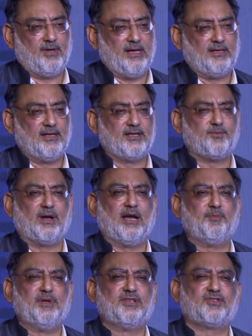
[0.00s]
And this one
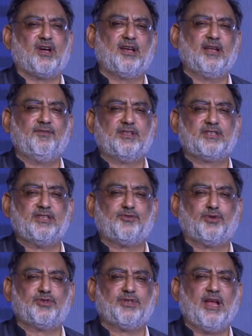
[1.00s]
had been struggling with since
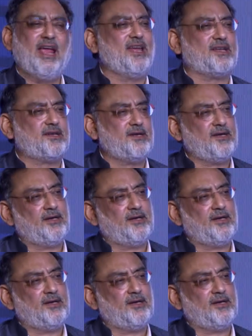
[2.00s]
2008,